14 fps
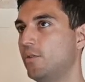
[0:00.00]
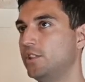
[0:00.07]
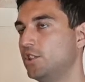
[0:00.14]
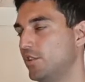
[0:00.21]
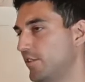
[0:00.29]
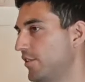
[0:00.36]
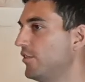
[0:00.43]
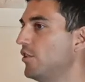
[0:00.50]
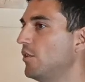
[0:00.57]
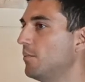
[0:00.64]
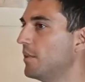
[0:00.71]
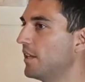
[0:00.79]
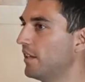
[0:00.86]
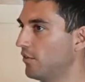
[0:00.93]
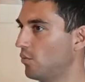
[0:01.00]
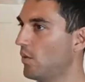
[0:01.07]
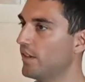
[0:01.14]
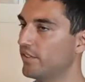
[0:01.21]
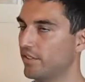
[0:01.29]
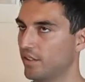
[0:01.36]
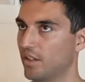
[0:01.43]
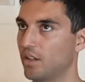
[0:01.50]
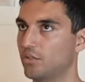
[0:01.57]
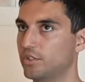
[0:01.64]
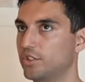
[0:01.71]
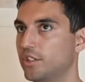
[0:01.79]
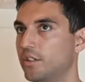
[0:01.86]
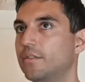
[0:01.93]
we just assume that it's Western
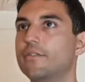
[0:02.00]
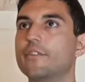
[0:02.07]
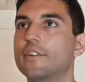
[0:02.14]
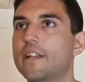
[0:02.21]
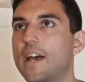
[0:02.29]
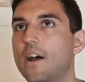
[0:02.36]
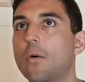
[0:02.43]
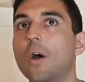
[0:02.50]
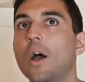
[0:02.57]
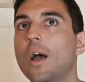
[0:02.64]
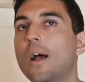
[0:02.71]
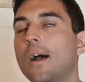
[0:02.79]
culture for now,